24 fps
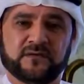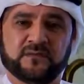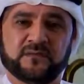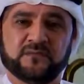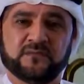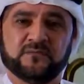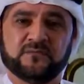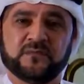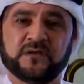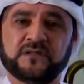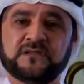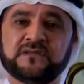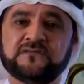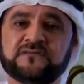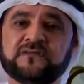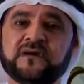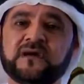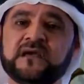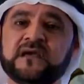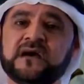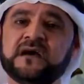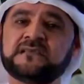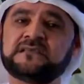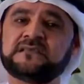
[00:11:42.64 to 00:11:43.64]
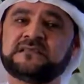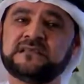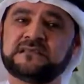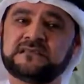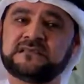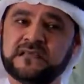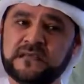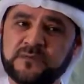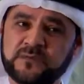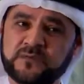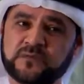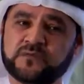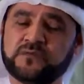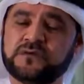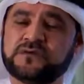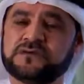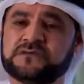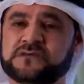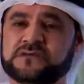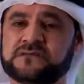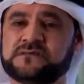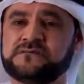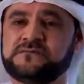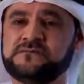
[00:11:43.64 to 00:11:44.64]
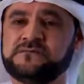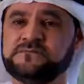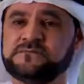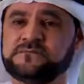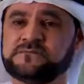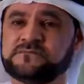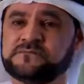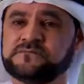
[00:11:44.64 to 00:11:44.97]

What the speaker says: But if I ask the same question,